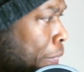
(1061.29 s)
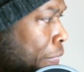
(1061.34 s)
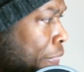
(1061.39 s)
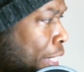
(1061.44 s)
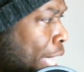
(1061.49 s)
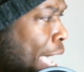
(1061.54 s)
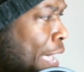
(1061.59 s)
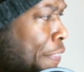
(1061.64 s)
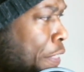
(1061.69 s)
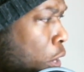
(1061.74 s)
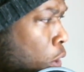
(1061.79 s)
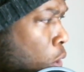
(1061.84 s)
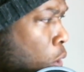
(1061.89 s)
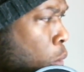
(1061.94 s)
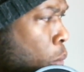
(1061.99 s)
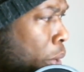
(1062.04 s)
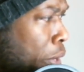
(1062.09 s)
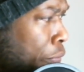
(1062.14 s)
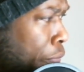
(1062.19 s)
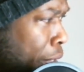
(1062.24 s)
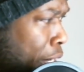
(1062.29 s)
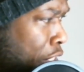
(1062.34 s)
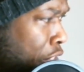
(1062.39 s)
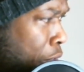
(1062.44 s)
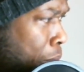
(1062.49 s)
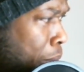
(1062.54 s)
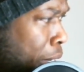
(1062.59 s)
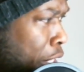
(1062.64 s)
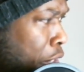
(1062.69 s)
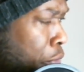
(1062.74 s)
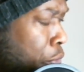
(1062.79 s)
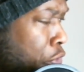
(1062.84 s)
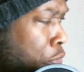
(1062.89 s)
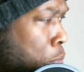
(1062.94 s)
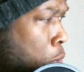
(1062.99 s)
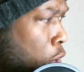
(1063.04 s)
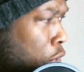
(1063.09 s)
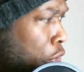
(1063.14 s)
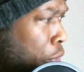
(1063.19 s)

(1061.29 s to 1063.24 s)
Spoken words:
They had their own way of raising money through small